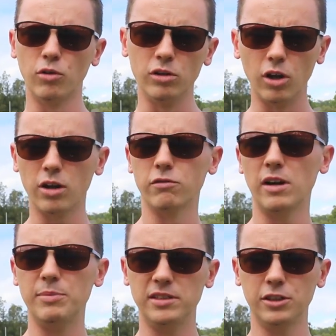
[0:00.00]
or a lot of
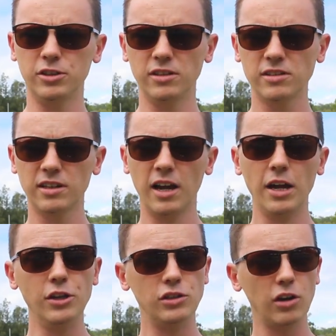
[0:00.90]
repetitions.
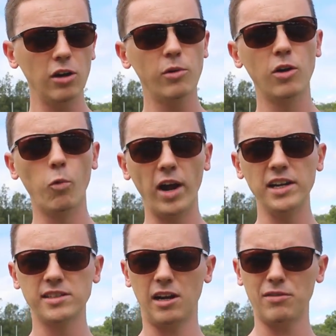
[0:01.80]
You don't want to wear
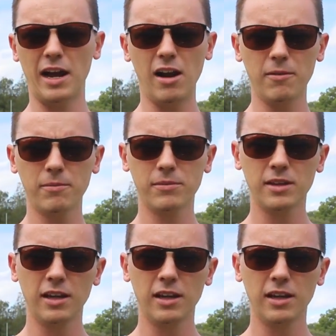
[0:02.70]
yourself out.